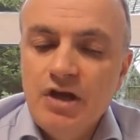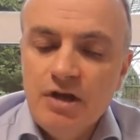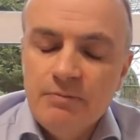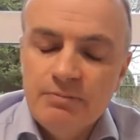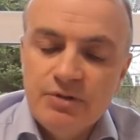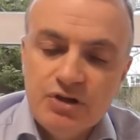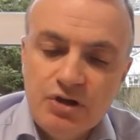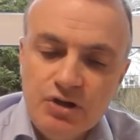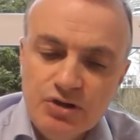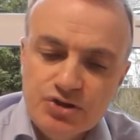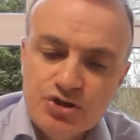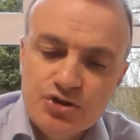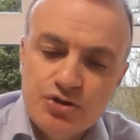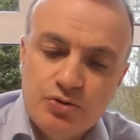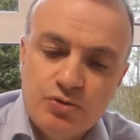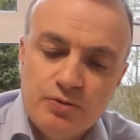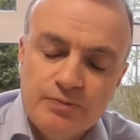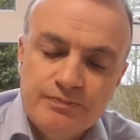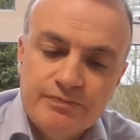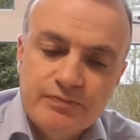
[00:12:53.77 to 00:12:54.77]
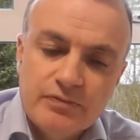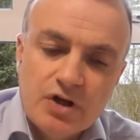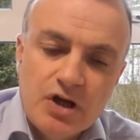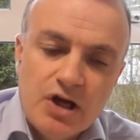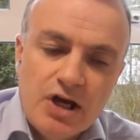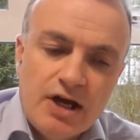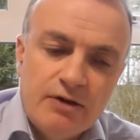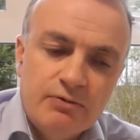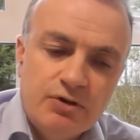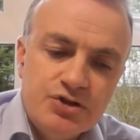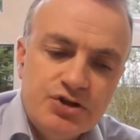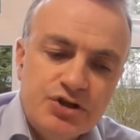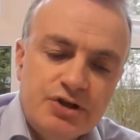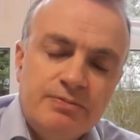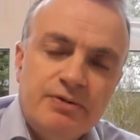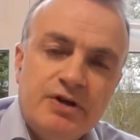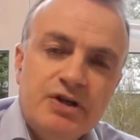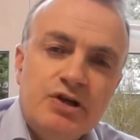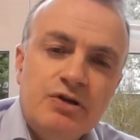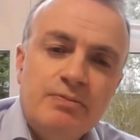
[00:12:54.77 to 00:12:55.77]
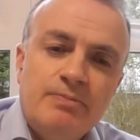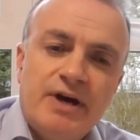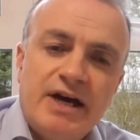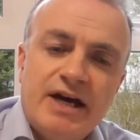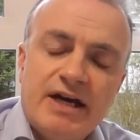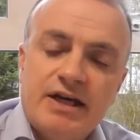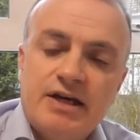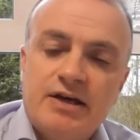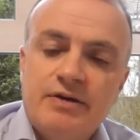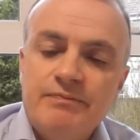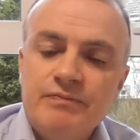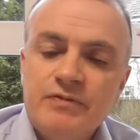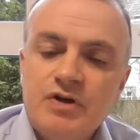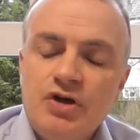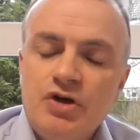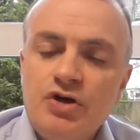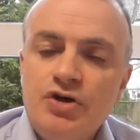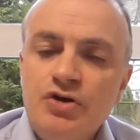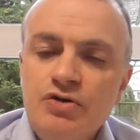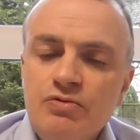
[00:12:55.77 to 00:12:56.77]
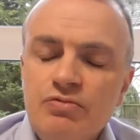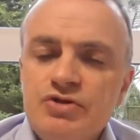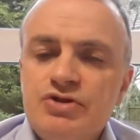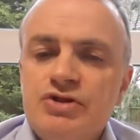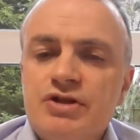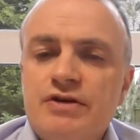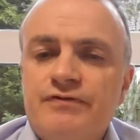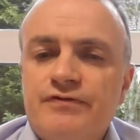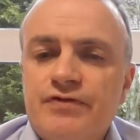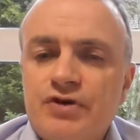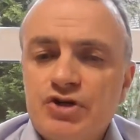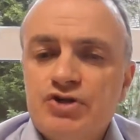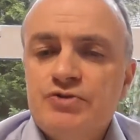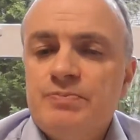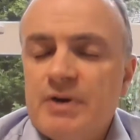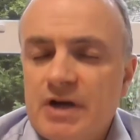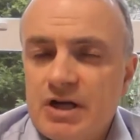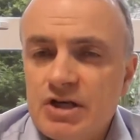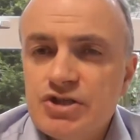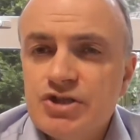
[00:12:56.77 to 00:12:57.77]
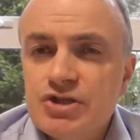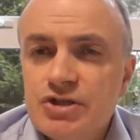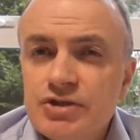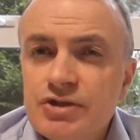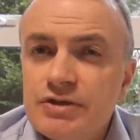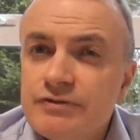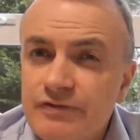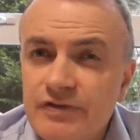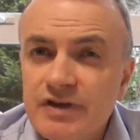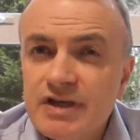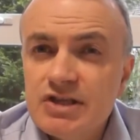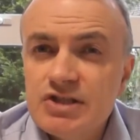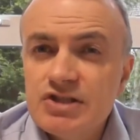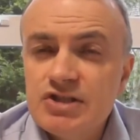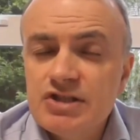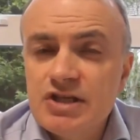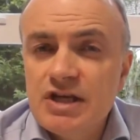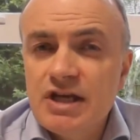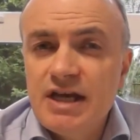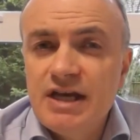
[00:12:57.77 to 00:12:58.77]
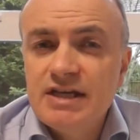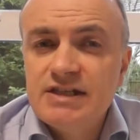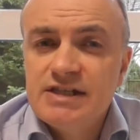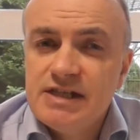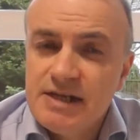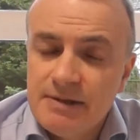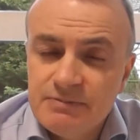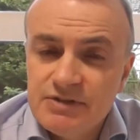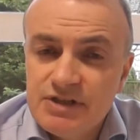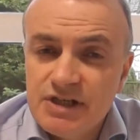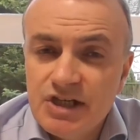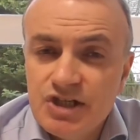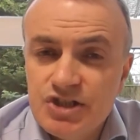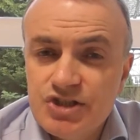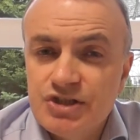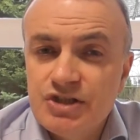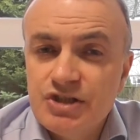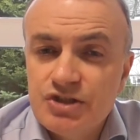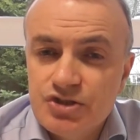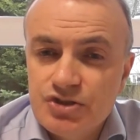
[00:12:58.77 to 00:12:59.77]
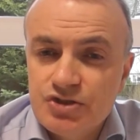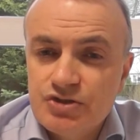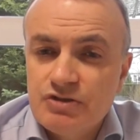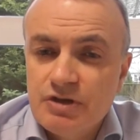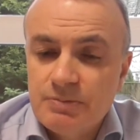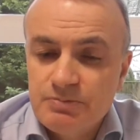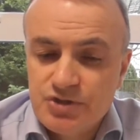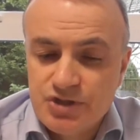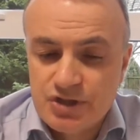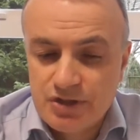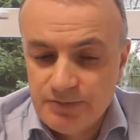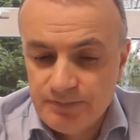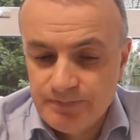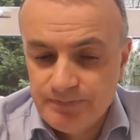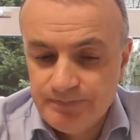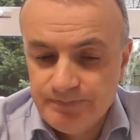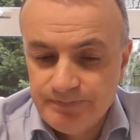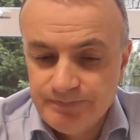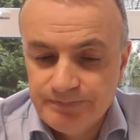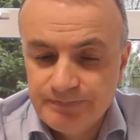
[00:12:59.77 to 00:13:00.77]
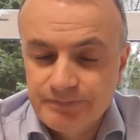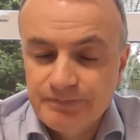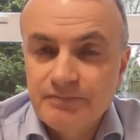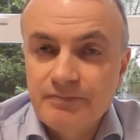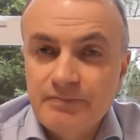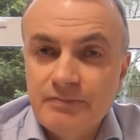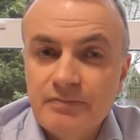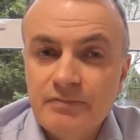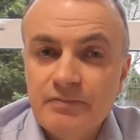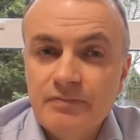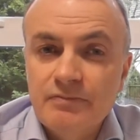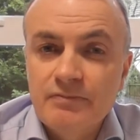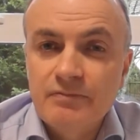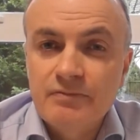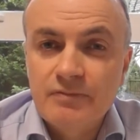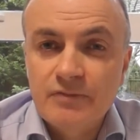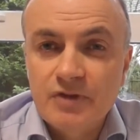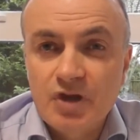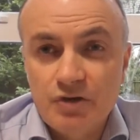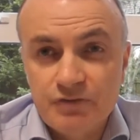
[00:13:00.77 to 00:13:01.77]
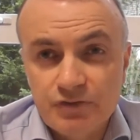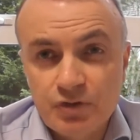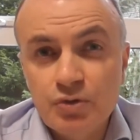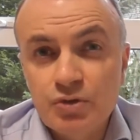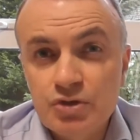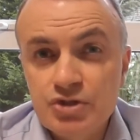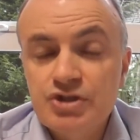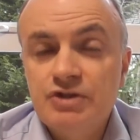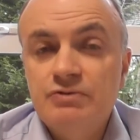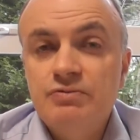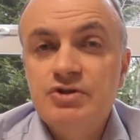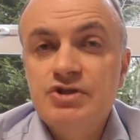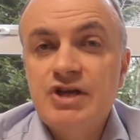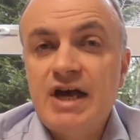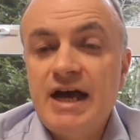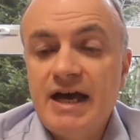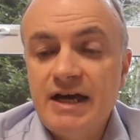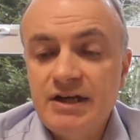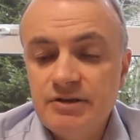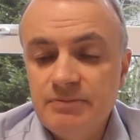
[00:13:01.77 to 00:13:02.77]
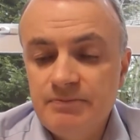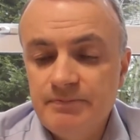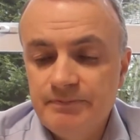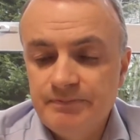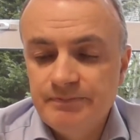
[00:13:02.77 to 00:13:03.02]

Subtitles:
But also, I want you to bring you back, who was the first person to face a temptation in Scripture? Of course, it was Adam.